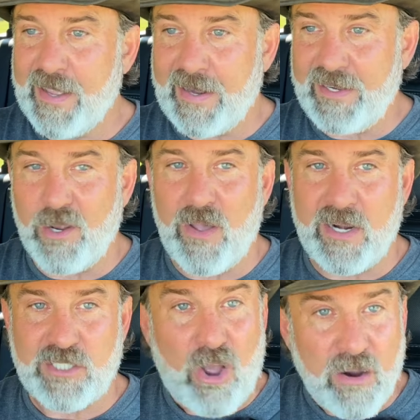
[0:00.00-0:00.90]
I didn't know how
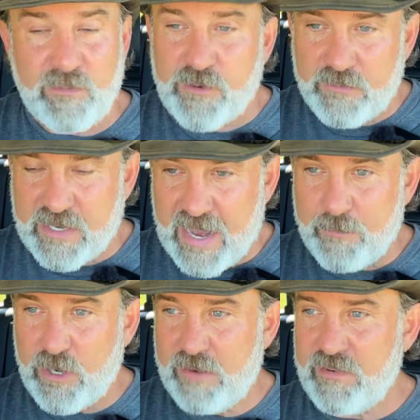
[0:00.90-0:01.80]
to talk in front of a
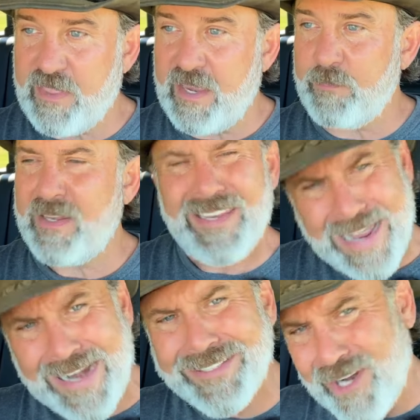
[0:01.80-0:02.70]
camera and everything. But you
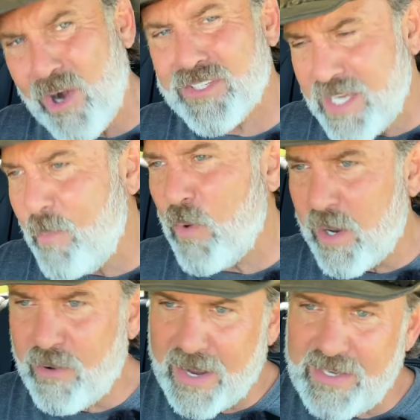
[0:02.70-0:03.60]
gotta start
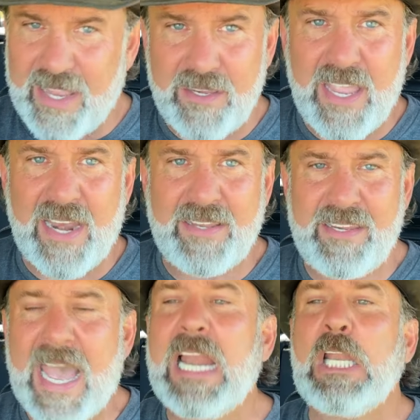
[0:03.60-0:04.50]
somewhere, right? You
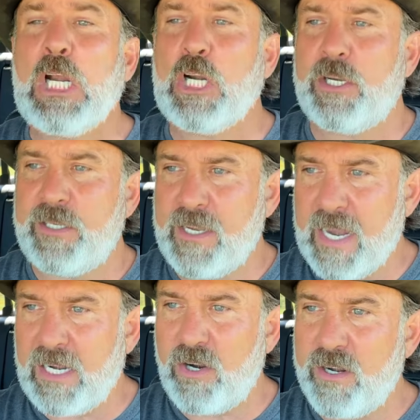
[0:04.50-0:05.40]
gotta learn. You
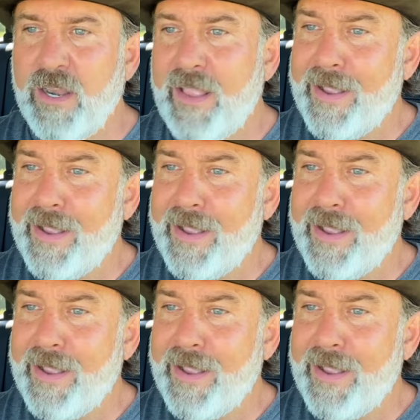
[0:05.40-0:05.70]
gotta learn.